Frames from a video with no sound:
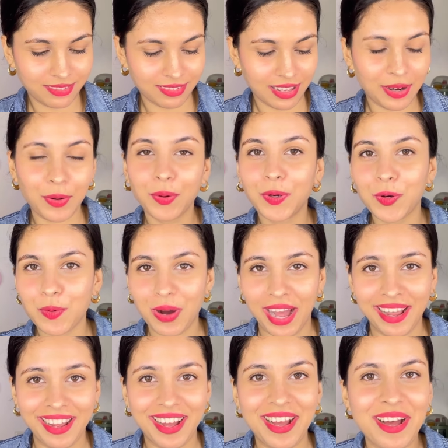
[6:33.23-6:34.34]
I don't know why
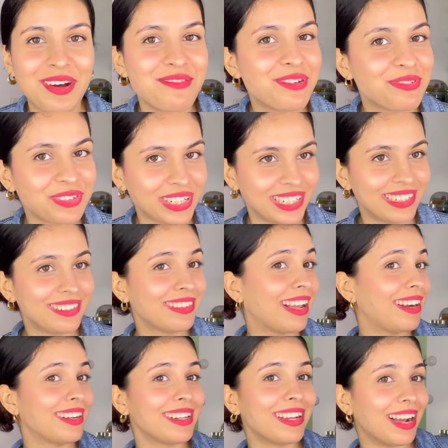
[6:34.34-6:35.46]
I have a feeling
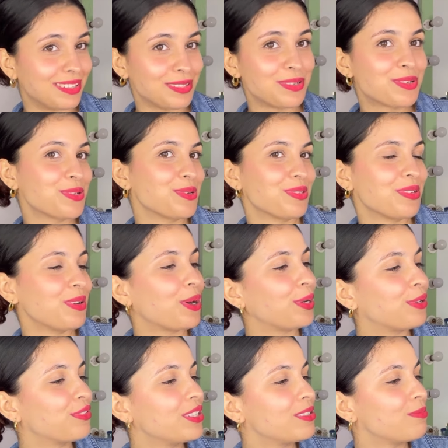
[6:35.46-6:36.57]
that he hasn't chosen all
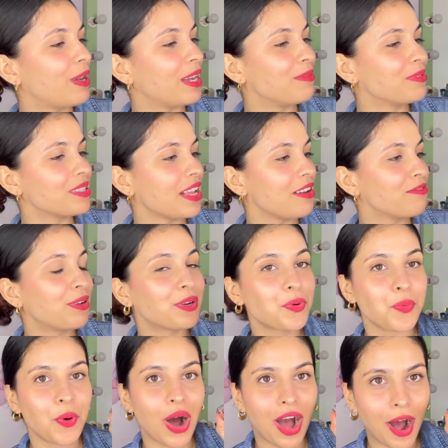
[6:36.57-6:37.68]
of this by himself, but
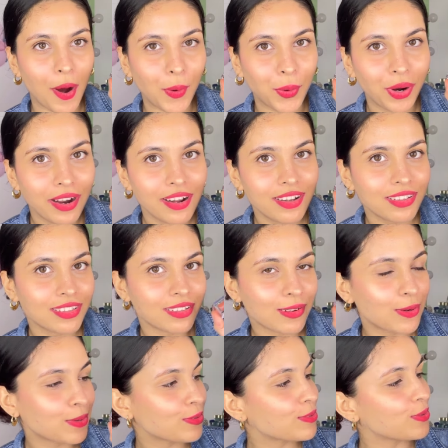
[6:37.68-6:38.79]
wow, this
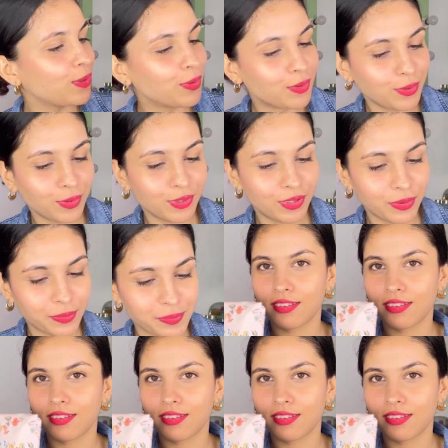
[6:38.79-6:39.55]
looks so good.